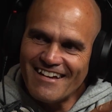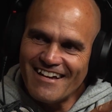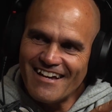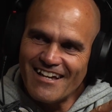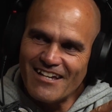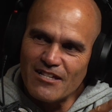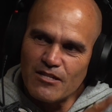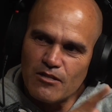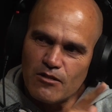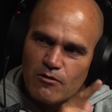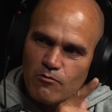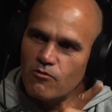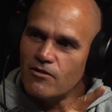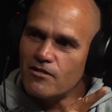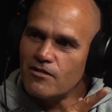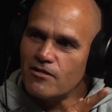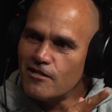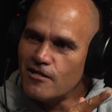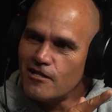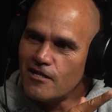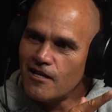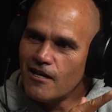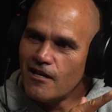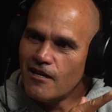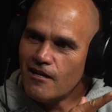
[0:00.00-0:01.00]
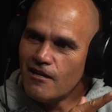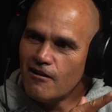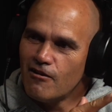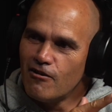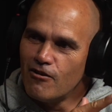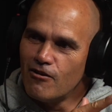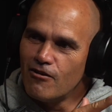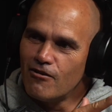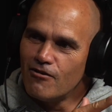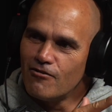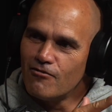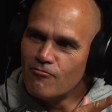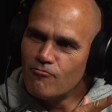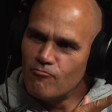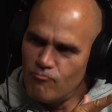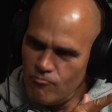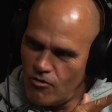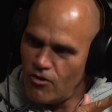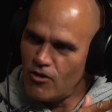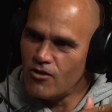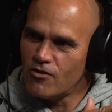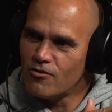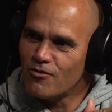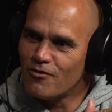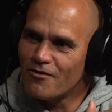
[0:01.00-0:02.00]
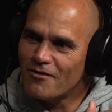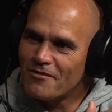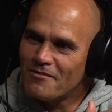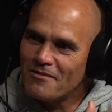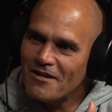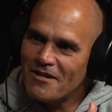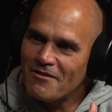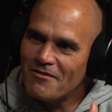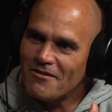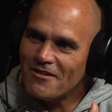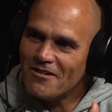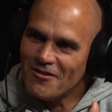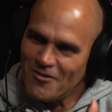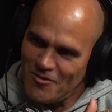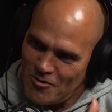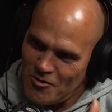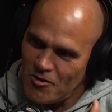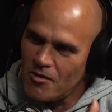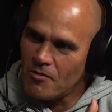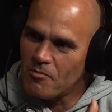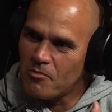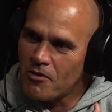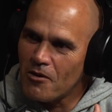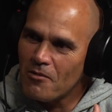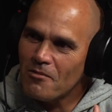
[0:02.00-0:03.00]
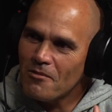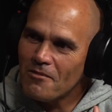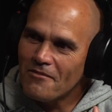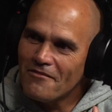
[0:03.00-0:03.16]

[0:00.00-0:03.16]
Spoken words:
as to what you say. Are you talking about me? You got a problem?